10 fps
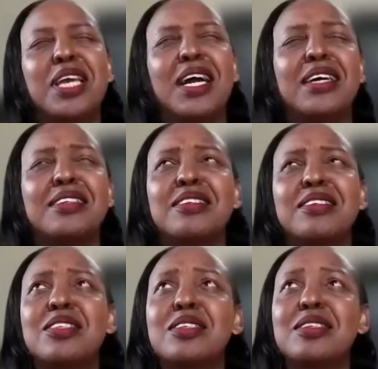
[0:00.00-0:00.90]
uh,
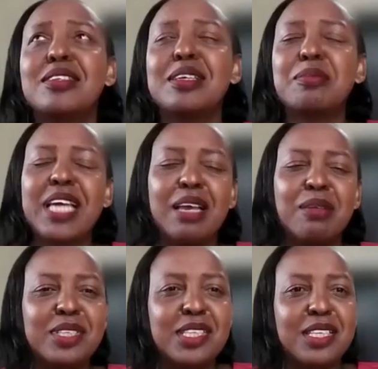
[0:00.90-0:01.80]
yeah just
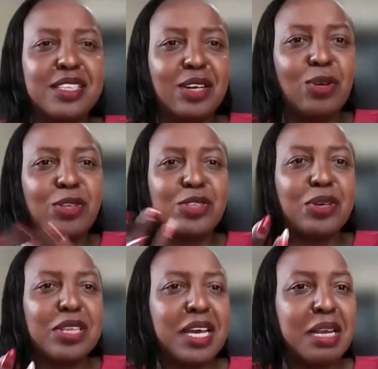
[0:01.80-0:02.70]
sometimes there's
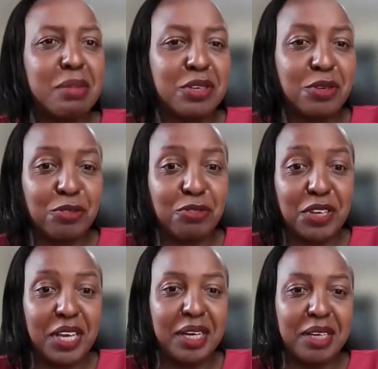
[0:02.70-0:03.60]
also the element
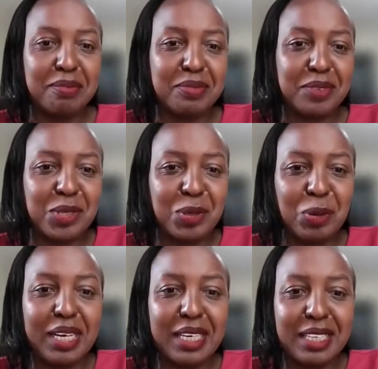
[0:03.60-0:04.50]
of fear
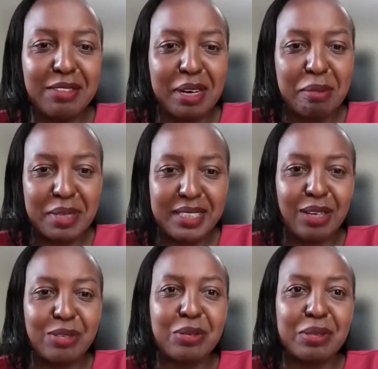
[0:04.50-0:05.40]
you know, like if I
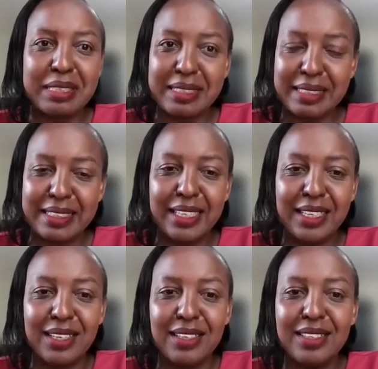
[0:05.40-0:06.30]
miss out on this
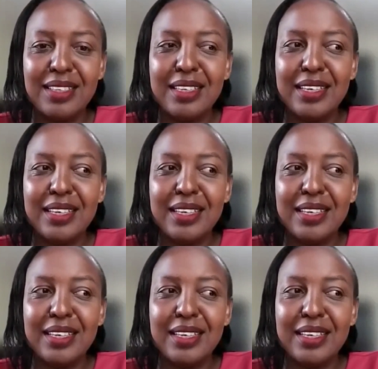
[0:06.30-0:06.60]
deal,